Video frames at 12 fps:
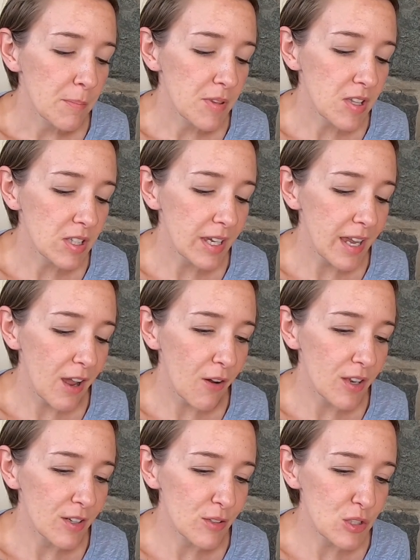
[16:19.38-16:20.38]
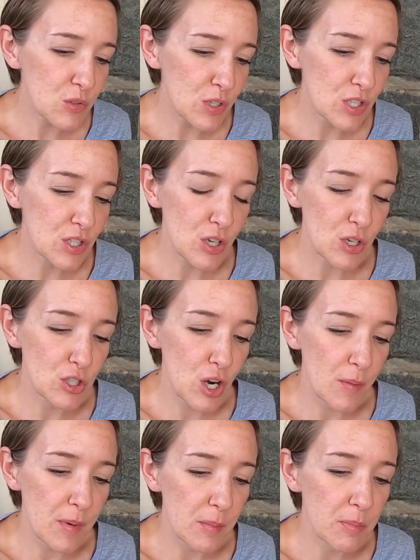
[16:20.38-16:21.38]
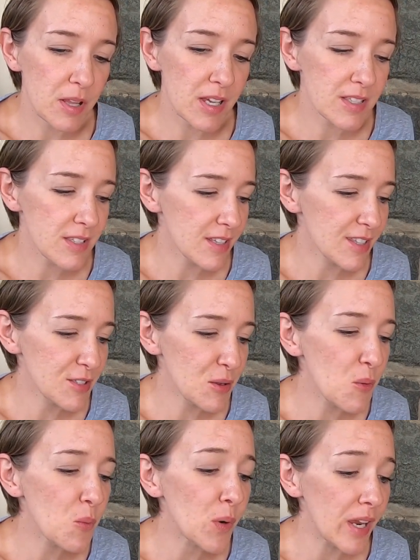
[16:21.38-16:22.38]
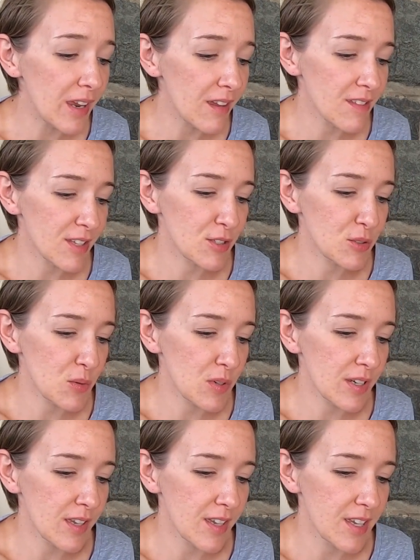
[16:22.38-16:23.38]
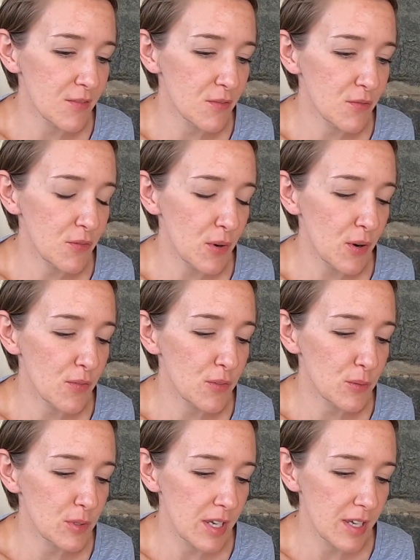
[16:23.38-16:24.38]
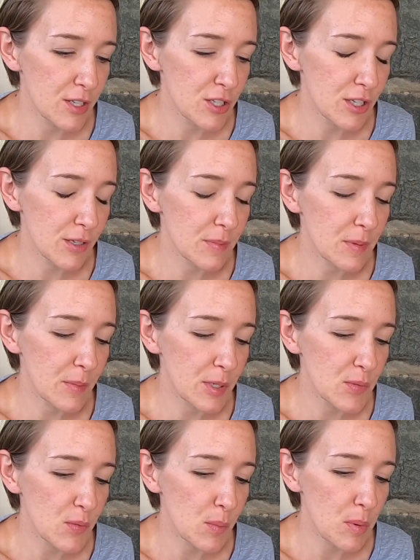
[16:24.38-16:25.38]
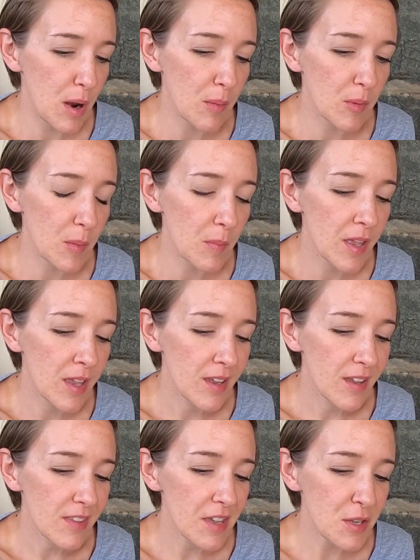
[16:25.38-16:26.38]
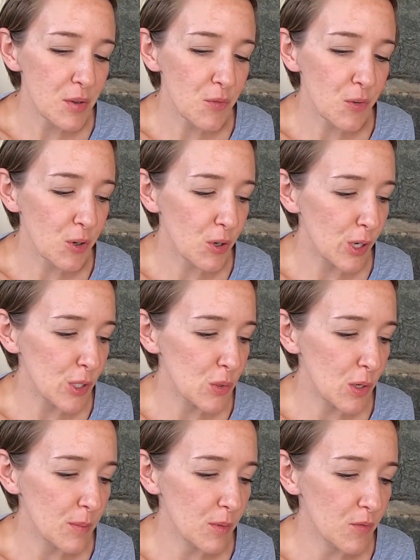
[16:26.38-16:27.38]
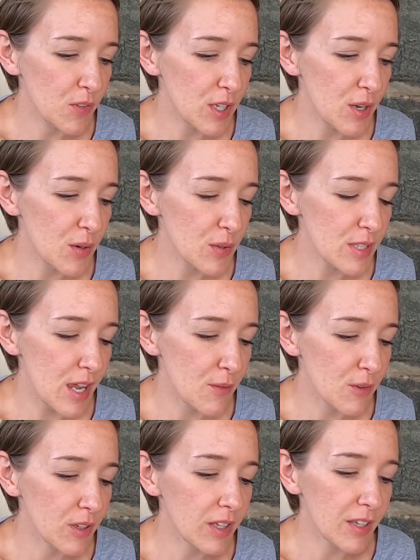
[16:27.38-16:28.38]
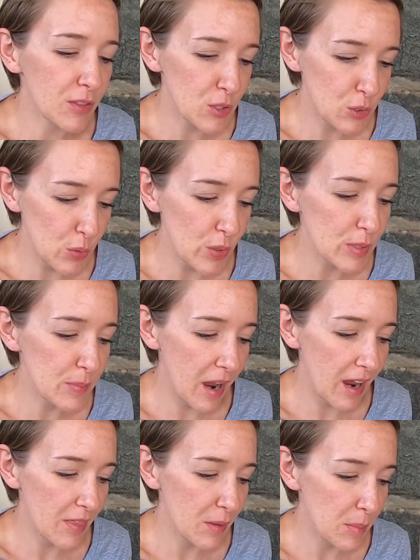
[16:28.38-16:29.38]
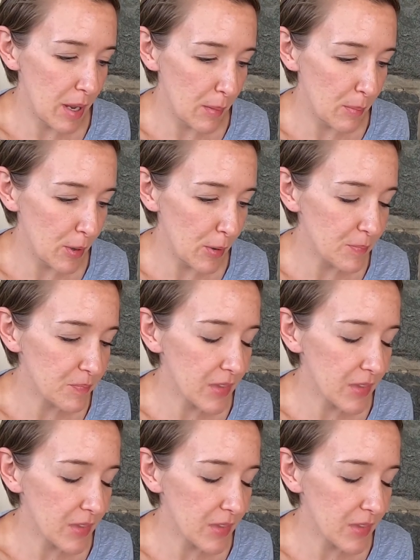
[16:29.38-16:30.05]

But the layout and illustrations are charming. Plus, it's so wee that storing it even for a few days shouldn't be much of a problem. Thank you for your enjoyable videos. I really like the stories behind the paper.